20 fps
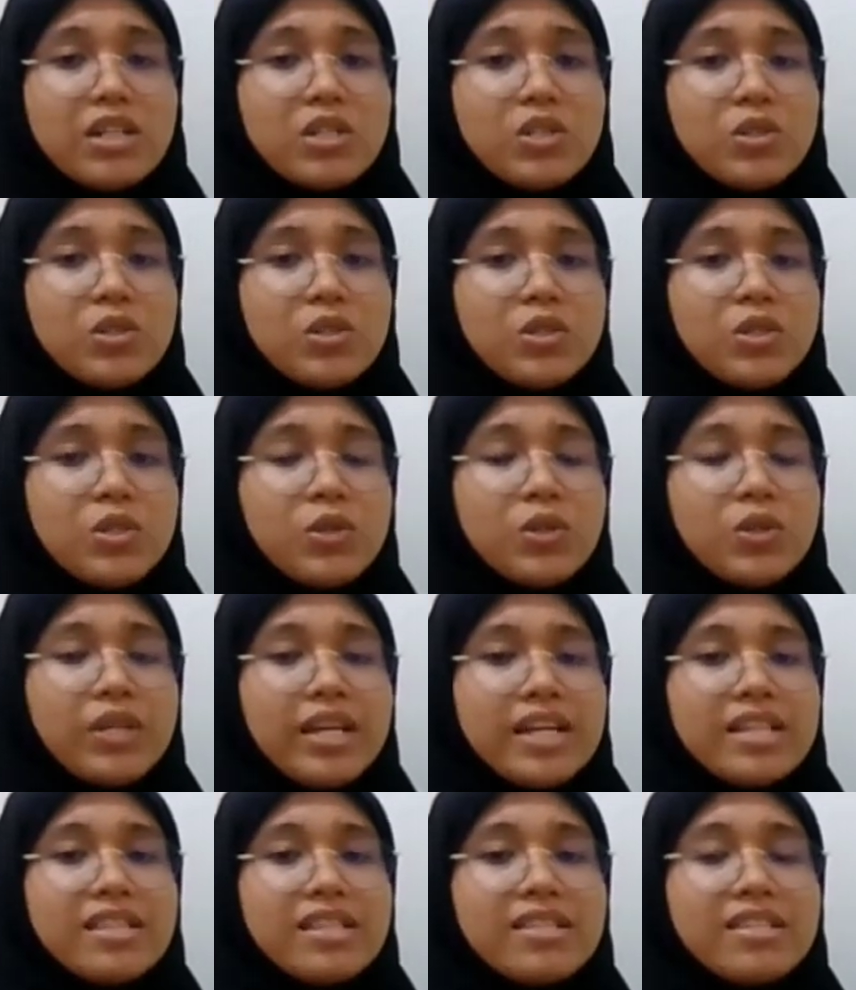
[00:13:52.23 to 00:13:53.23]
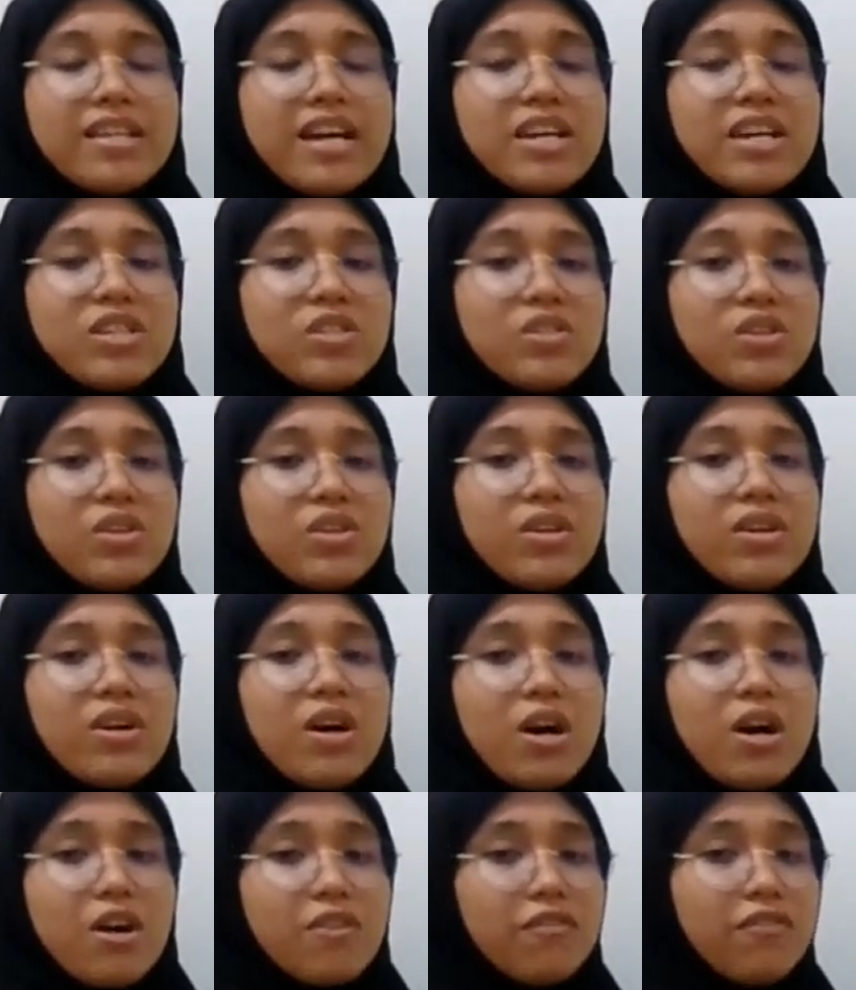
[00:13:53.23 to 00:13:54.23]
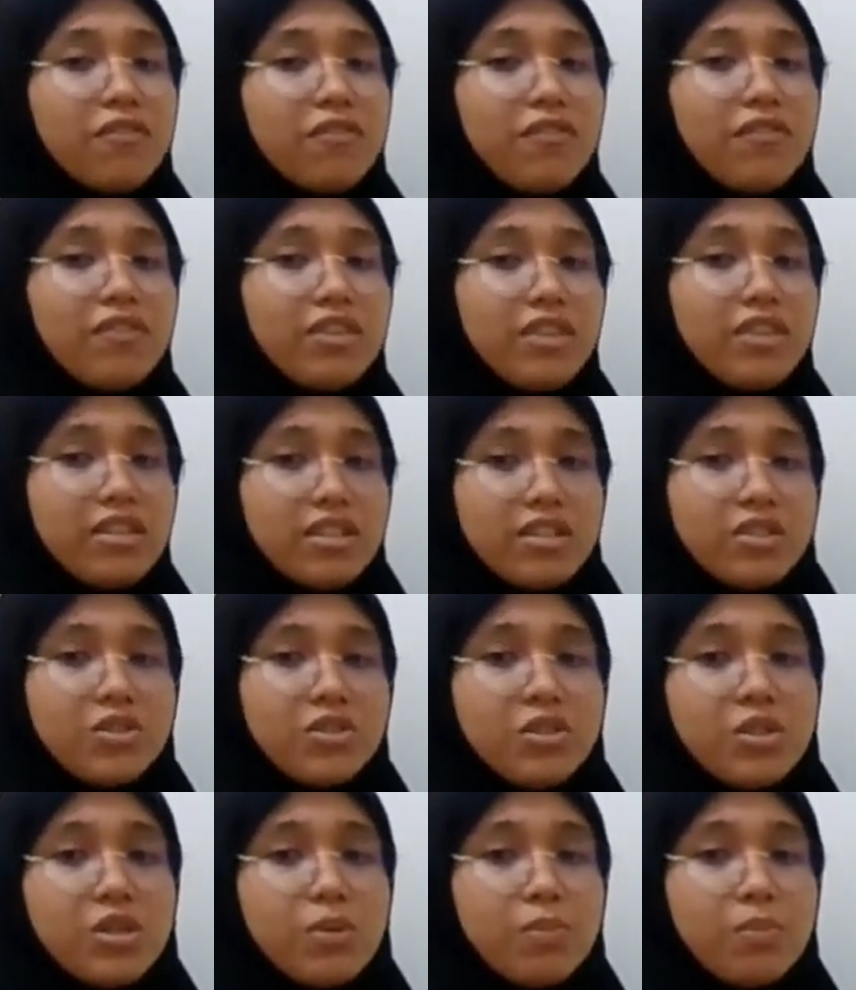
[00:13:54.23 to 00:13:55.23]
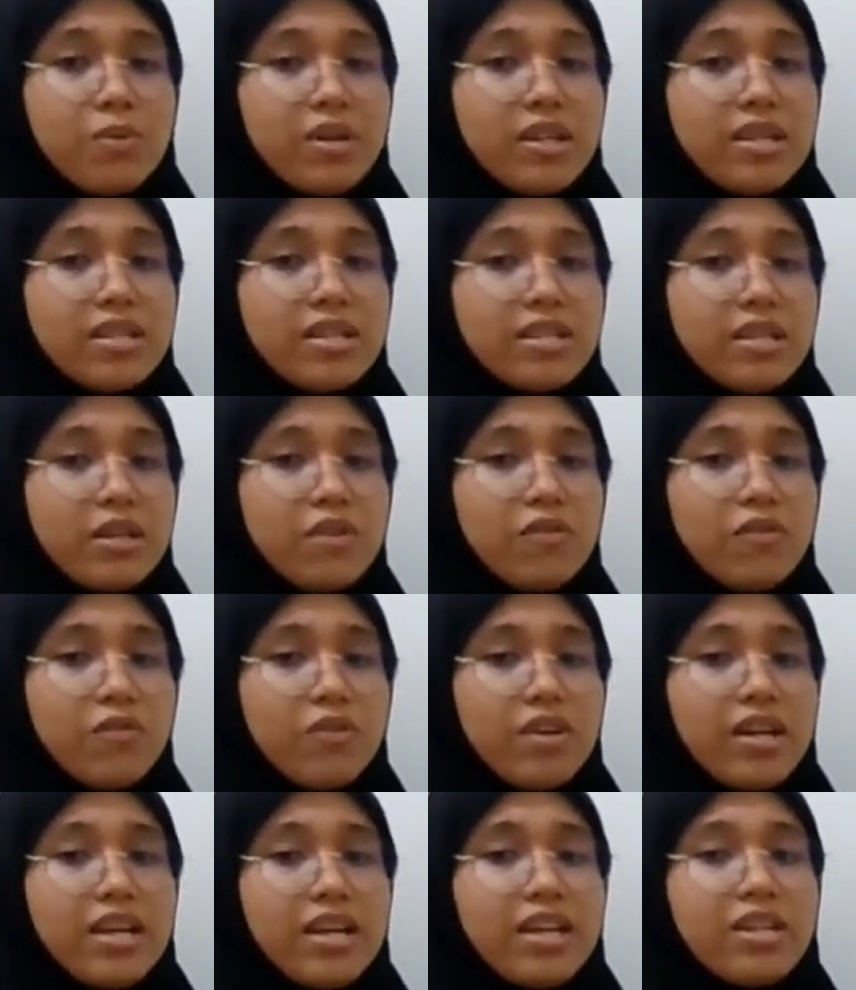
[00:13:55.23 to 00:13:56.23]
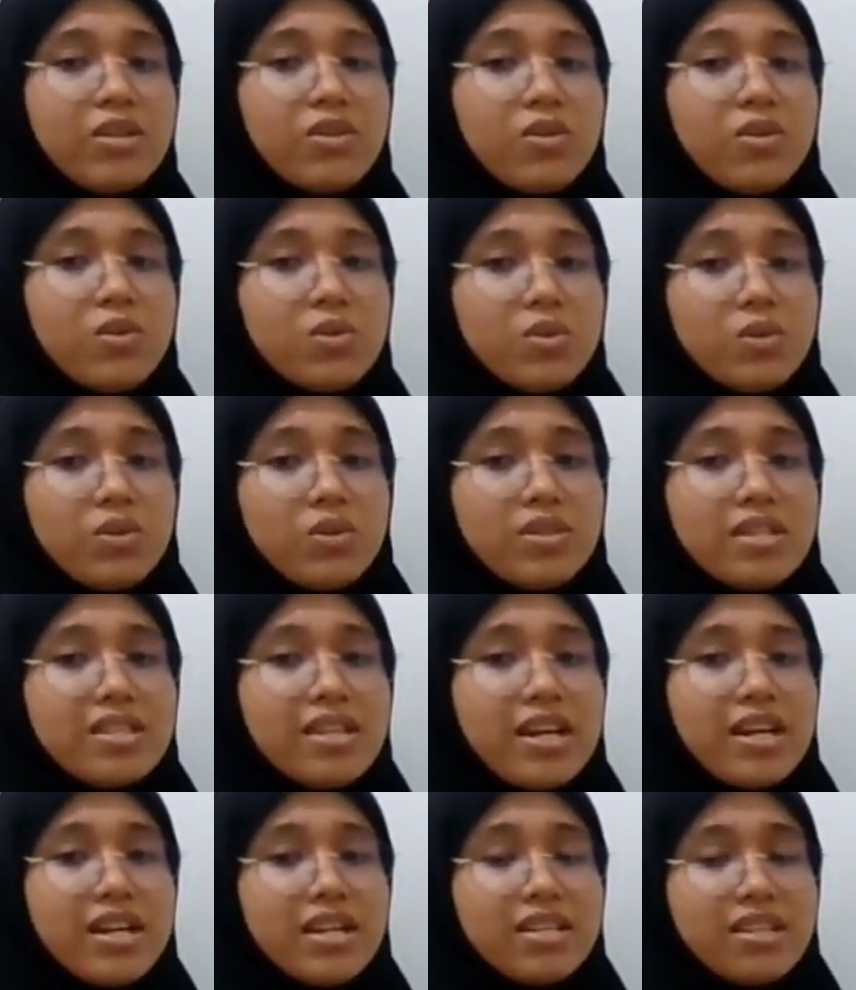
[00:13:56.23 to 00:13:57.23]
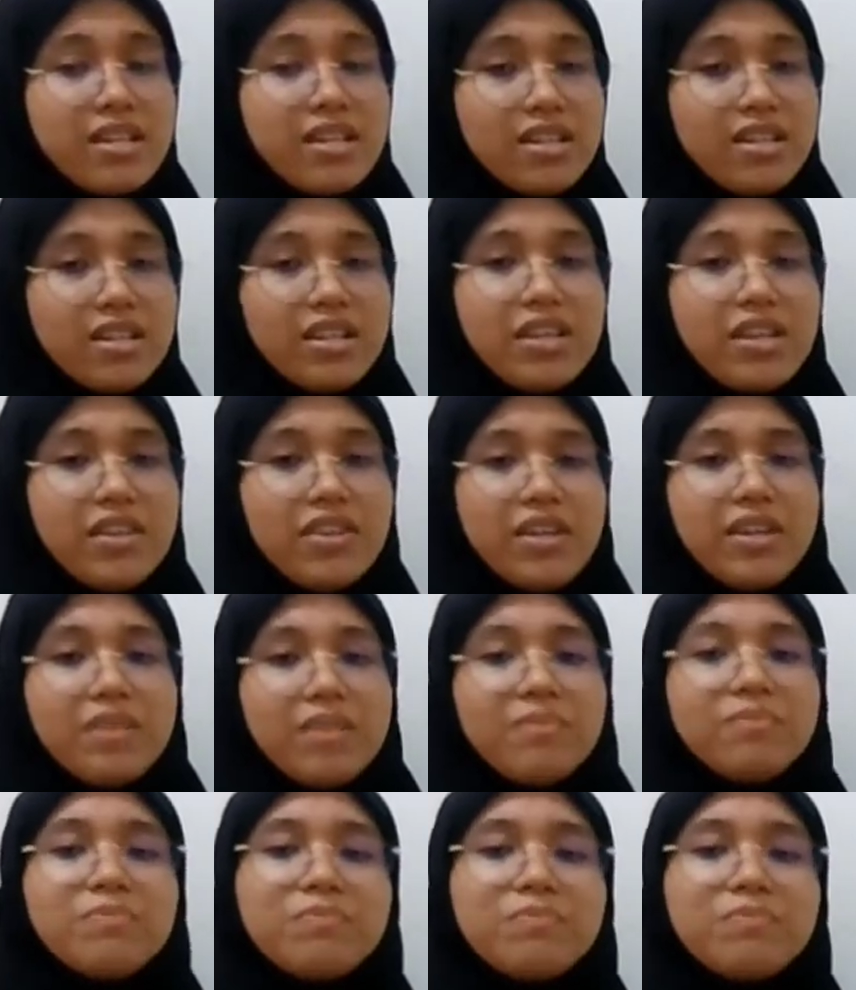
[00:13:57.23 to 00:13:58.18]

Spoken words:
to showcase the exterior of the studio pod itself and also the tires underneath it.